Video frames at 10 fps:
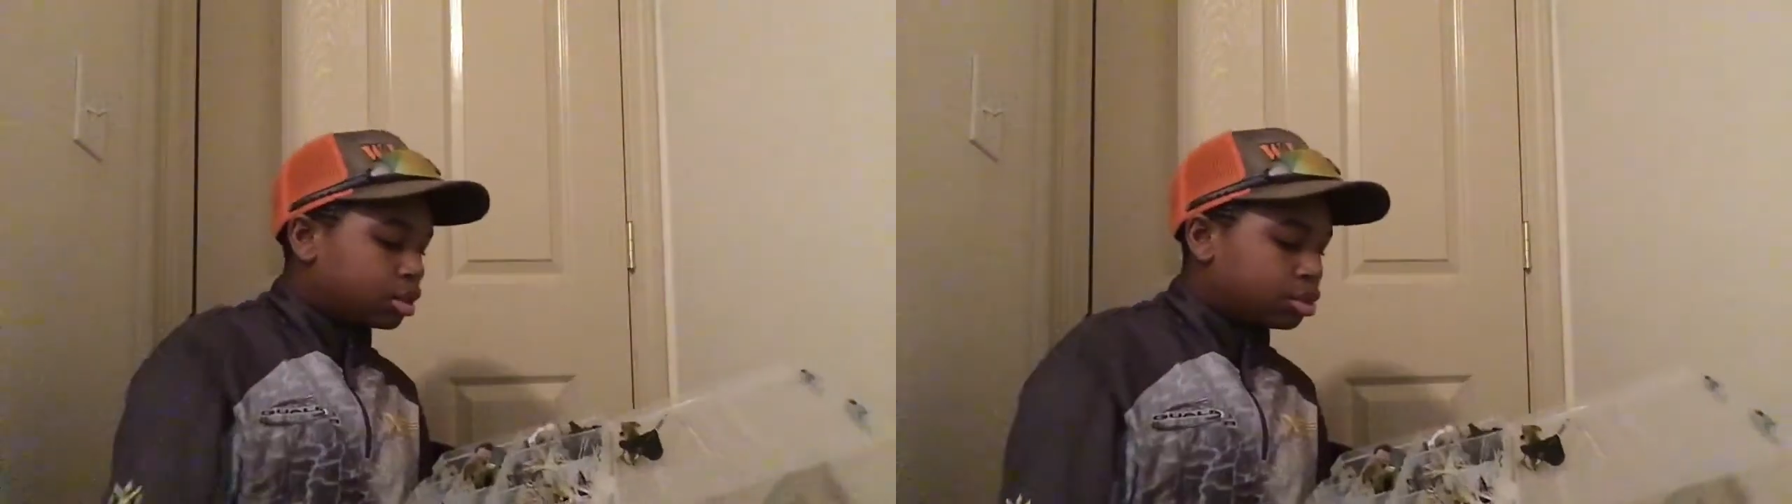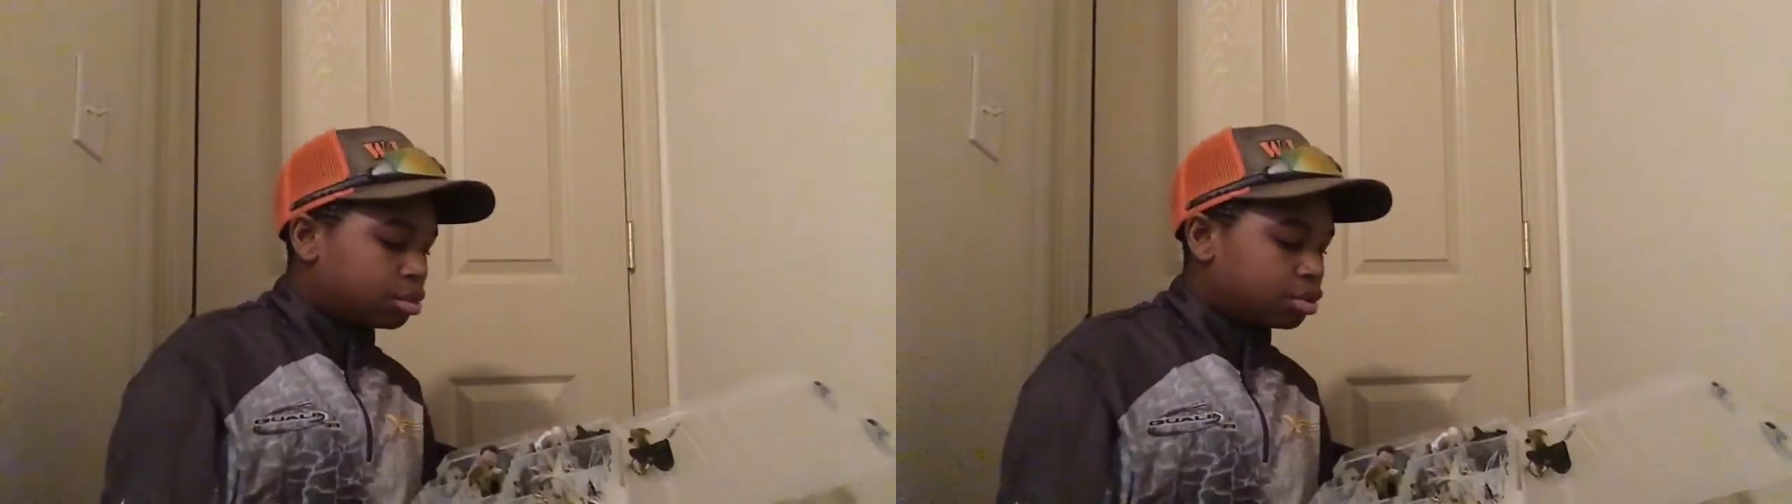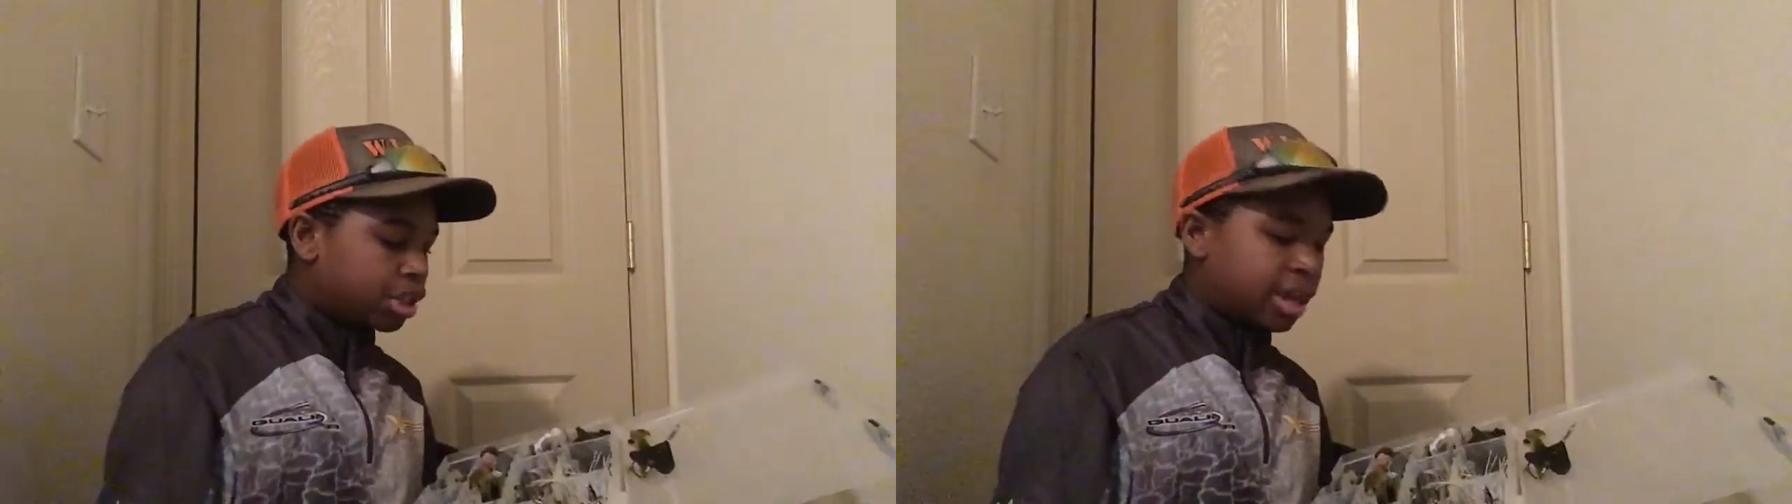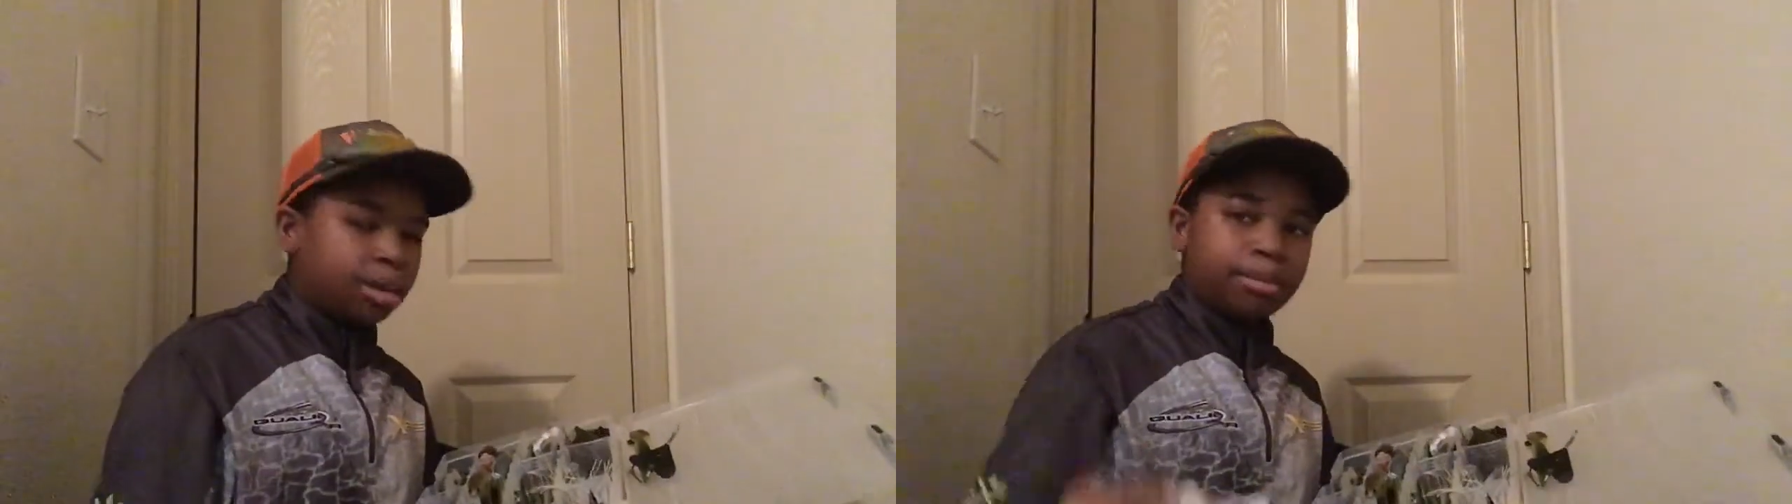two chatter